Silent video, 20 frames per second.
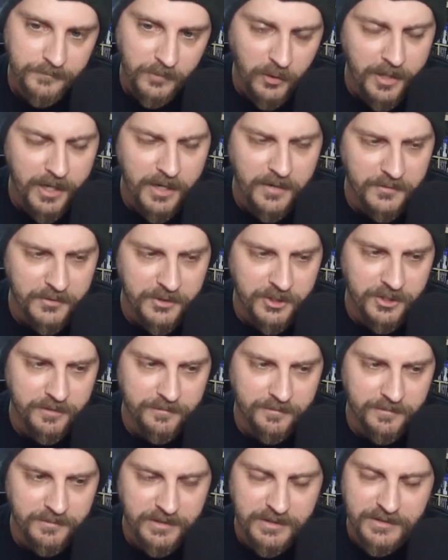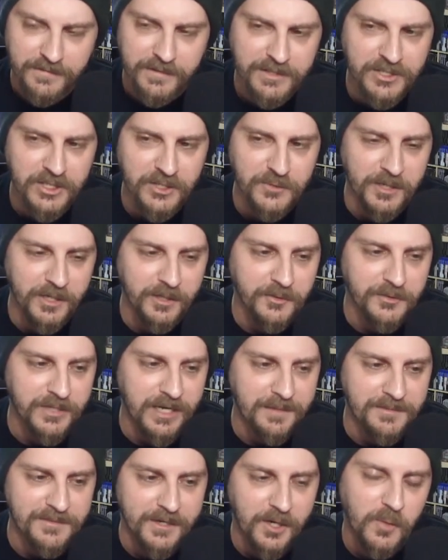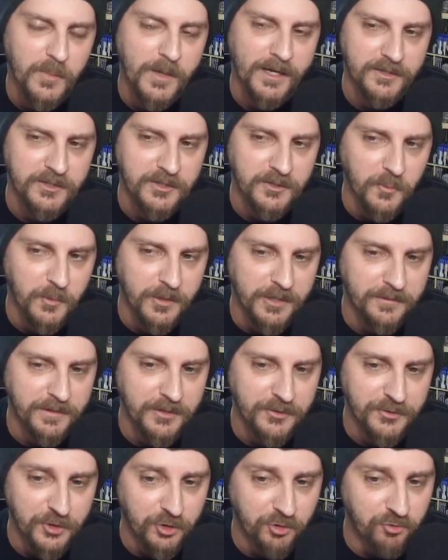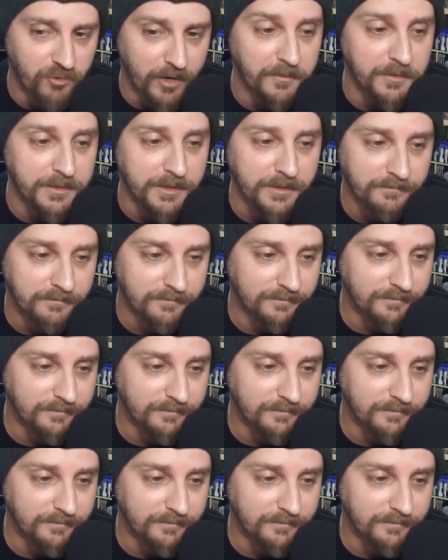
Oh yeah, for sure. This is one of those games I go back to when there's a drought.